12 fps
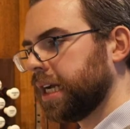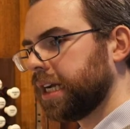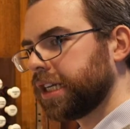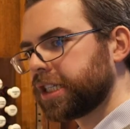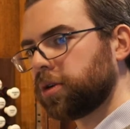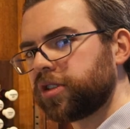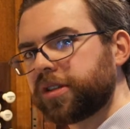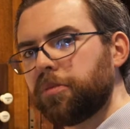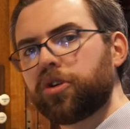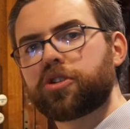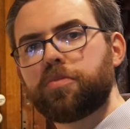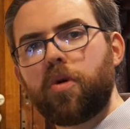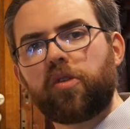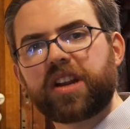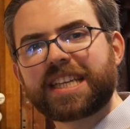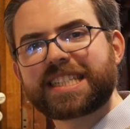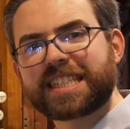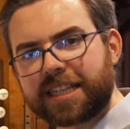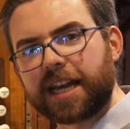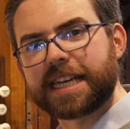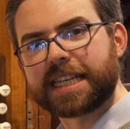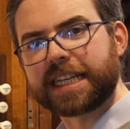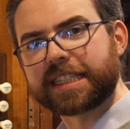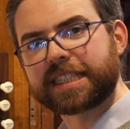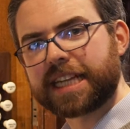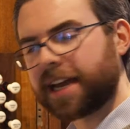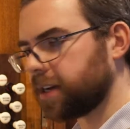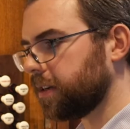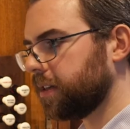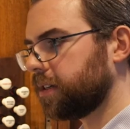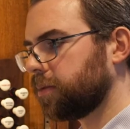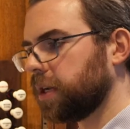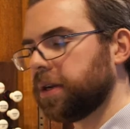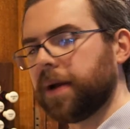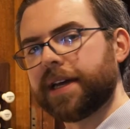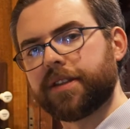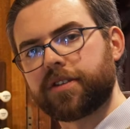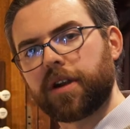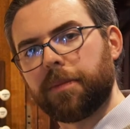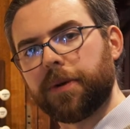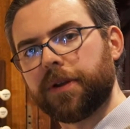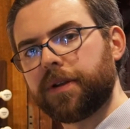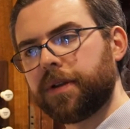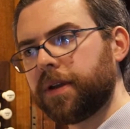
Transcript: So it's a much more exciting sound when you add the trumpet.